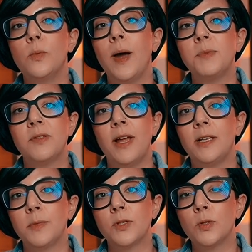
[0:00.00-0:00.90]
web
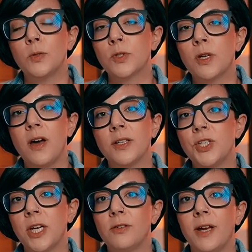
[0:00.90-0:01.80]
development tools can't
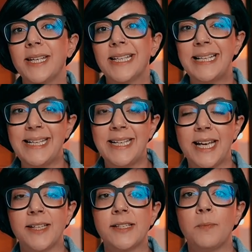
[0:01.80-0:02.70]
generate clean
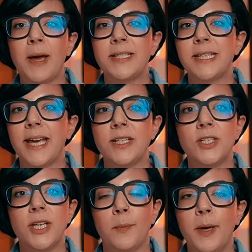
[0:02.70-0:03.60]
and semantic
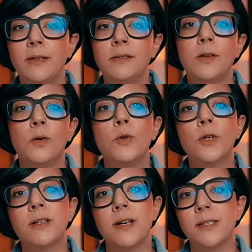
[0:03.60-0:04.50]
HTML,
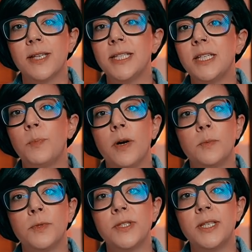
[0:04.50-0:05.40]
organized and
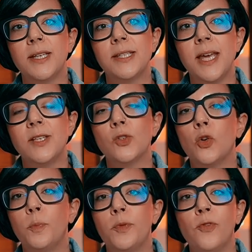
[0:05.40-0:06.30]
debuggable CSS,
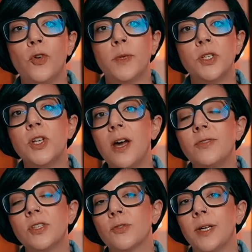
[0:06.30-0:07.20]
or performant
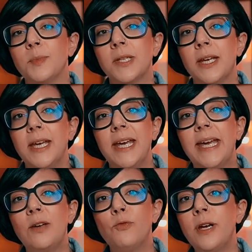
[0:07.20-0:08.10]
JavaScript,
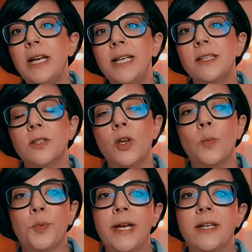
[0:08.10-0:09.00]
it really is a
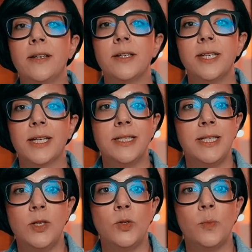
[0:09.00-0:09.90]
no brainer to
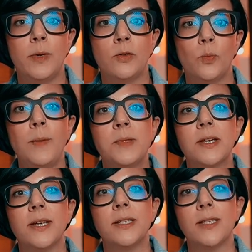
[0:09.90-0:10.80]
continue to build
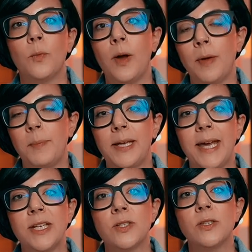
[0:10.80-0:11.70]
websites and web
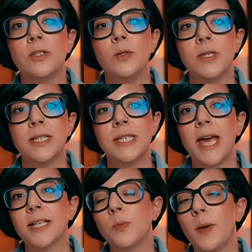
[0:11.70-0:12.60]
applications using
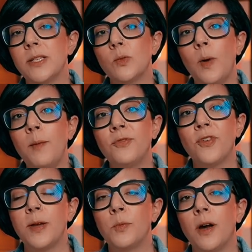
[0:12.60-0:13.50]
text based web
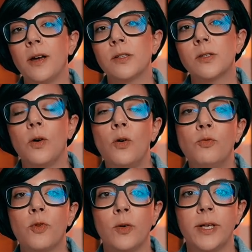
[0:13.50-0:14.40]
frameworks
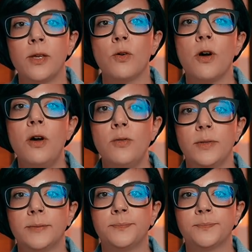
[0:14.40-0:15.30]
or rolling your own.